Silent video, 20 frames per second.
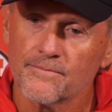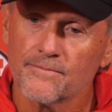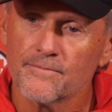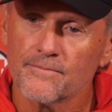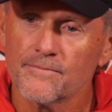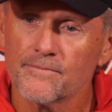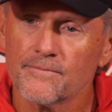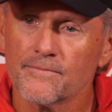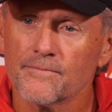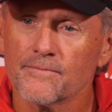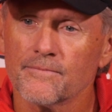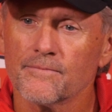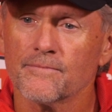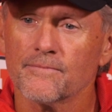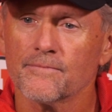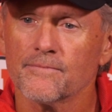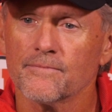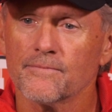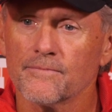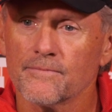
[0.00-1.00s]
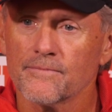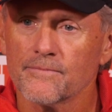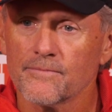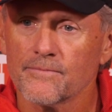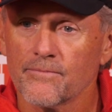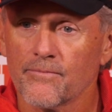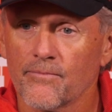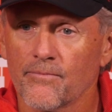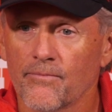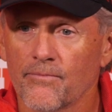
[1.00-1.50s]
Is he a guy you
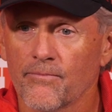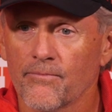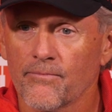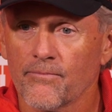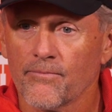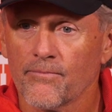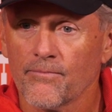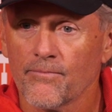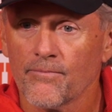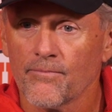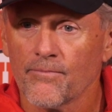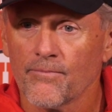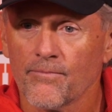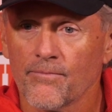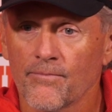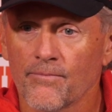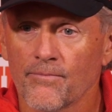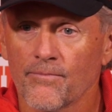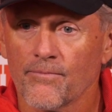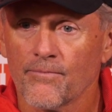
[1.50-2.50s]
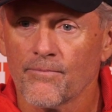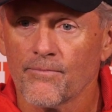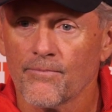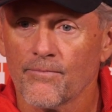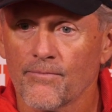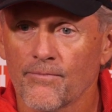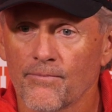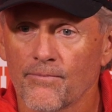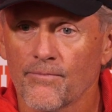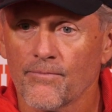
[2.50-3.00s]
see maybe taking that
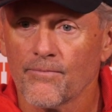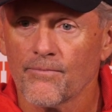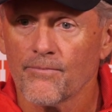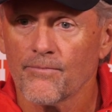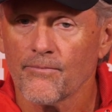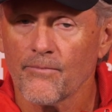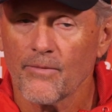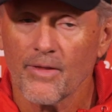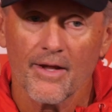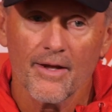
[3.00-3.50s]
Chase Hansen